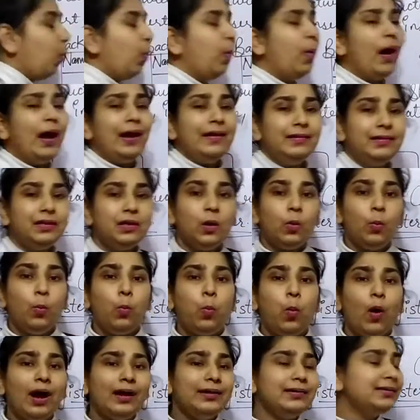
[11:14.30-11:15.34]

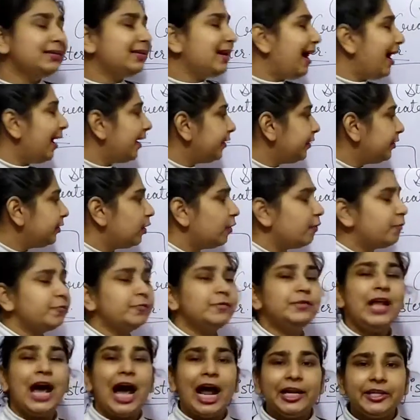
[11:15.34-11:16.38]
What kind
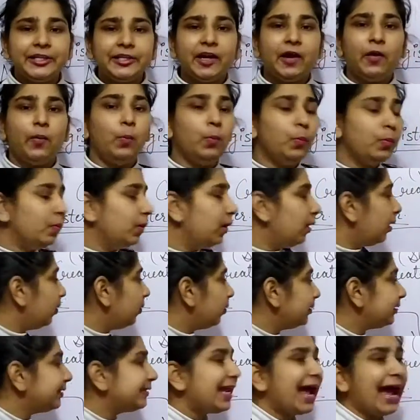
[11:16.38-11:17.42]
of data
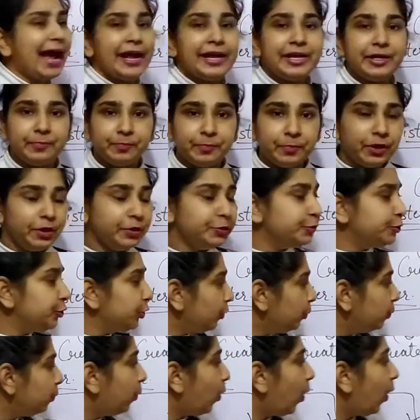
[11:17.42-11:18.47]
type
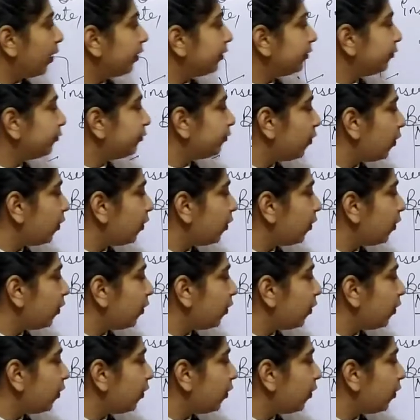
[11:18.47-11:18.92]
you want